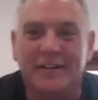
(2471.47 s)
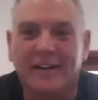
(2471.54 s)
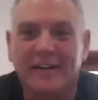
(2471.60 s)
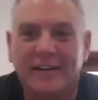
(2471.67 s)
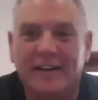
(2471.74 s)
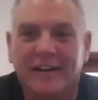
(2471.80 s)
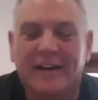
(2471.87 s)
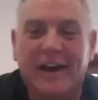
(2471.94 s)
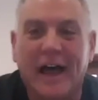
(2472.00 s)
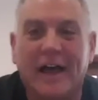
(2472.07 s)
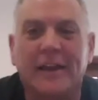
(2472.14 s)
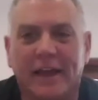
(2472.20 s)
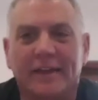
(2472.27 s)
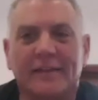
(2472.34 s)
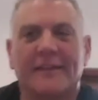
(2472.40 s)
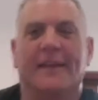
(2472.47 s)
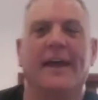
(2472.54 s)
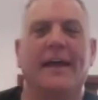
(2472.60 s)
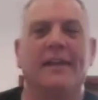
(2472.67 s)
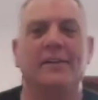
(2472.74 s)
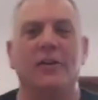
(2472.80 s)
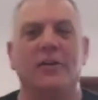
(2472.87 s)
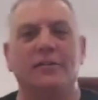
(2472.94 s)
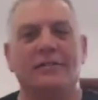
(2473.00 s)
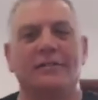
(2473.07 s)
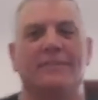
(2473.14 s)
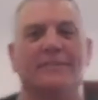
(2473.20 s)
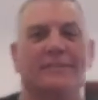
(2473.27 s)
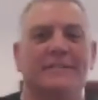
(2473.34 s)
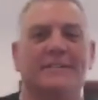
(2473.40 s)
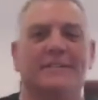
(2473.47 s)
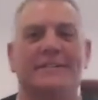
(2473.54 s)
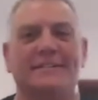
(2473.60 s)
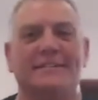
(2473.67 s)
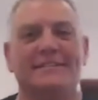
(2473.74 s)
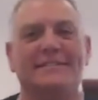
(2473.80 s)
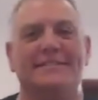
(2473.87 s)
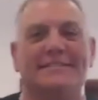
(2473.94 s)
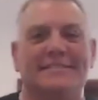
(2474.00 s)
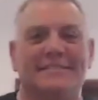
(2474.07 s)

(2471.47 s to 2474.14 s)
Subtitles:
food critic, travel writer.